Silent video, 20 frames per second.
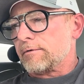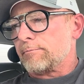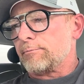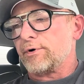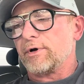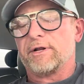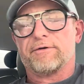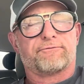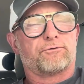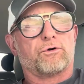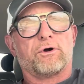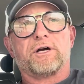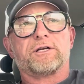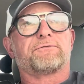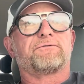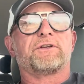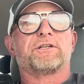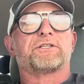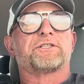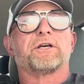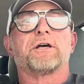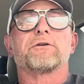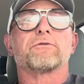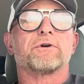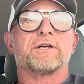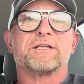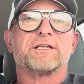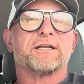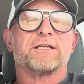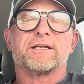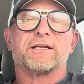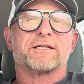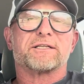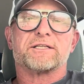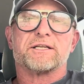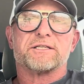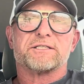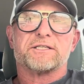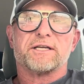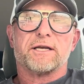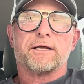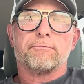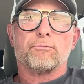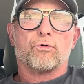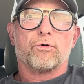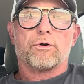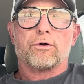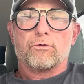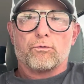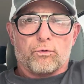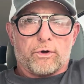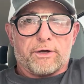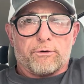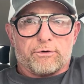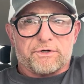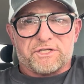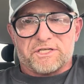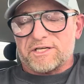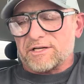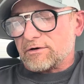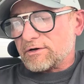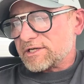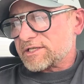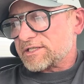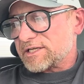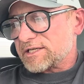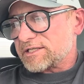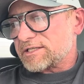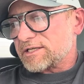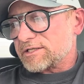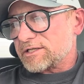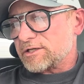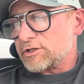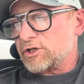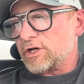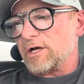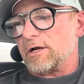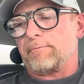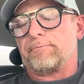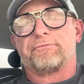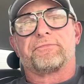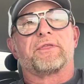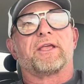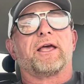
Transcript: but if CrossFit suddenly didn't exist anymore, we would still exist as a gym,